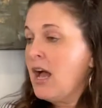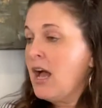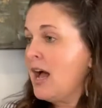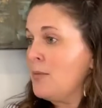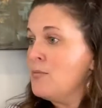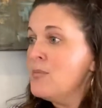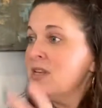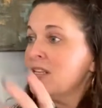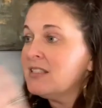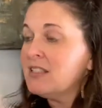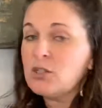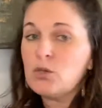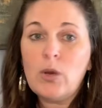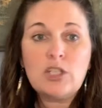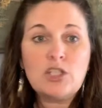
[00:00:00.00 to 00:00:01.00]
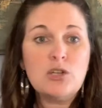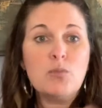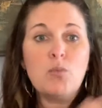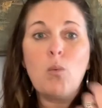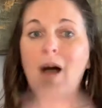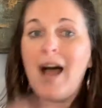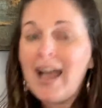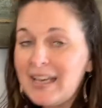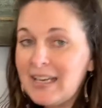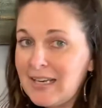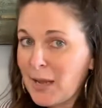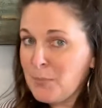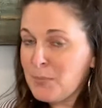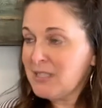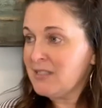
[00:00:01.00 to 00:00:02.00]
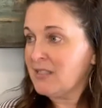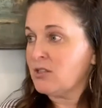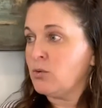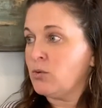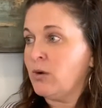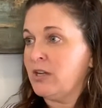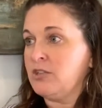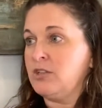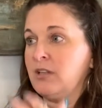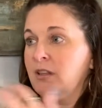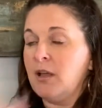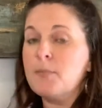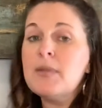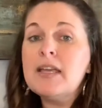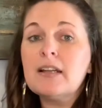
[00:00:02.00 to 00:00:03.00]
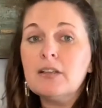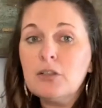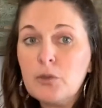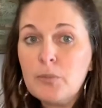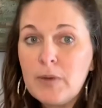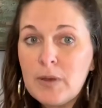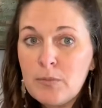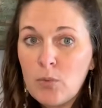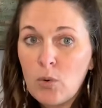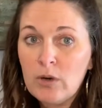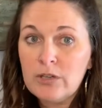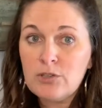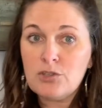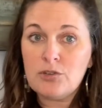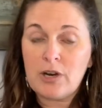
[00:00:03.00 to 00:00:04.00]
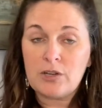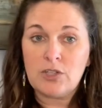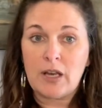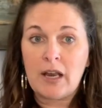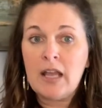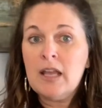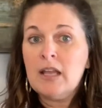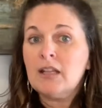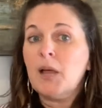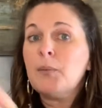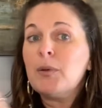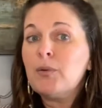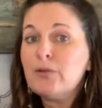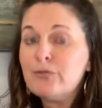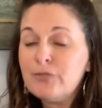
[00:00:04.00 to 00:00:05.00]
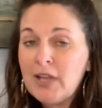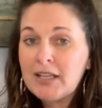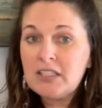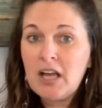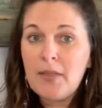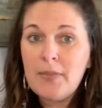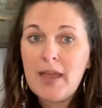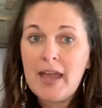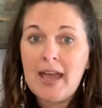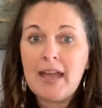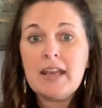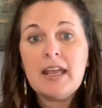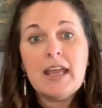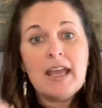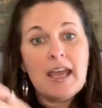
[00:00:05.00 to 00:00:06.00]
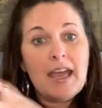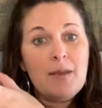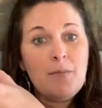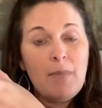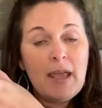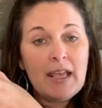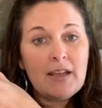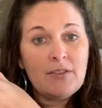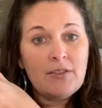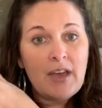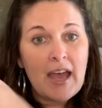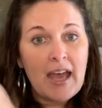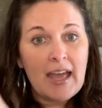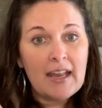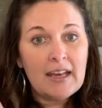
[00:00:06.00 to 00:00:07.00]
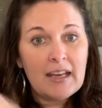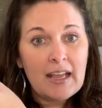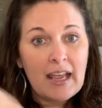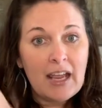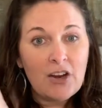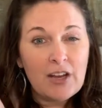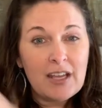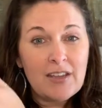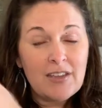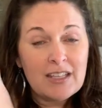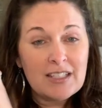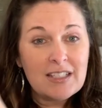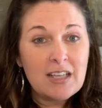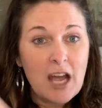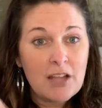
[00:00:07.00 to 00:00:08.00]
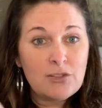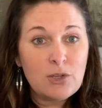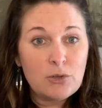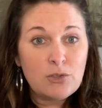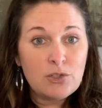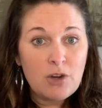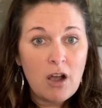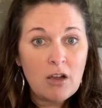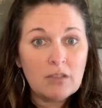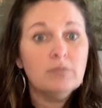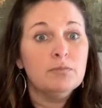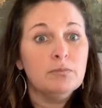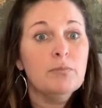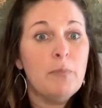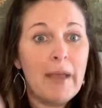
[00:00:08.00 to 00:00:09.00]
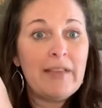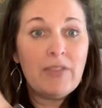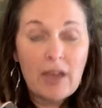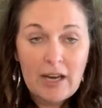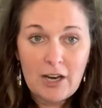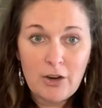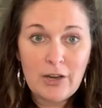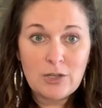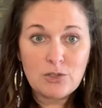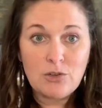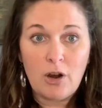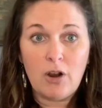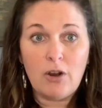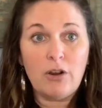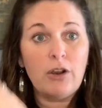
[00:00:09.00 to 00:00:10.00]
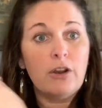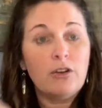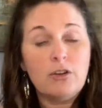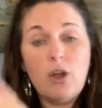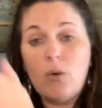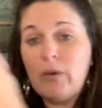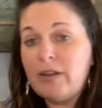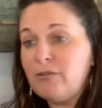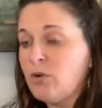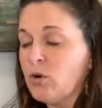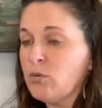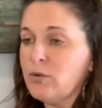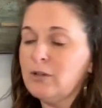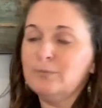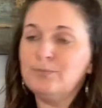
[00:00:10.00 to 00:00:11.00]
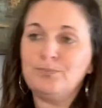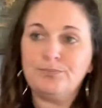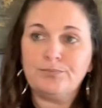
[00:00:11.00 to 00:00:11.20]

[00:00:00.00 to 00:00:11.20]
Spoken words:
I missed this question. Why did I miss this question? Let me get a little bit more instruction. Let me reflect on that and make that area that's not so strong, make that area stronger going forward.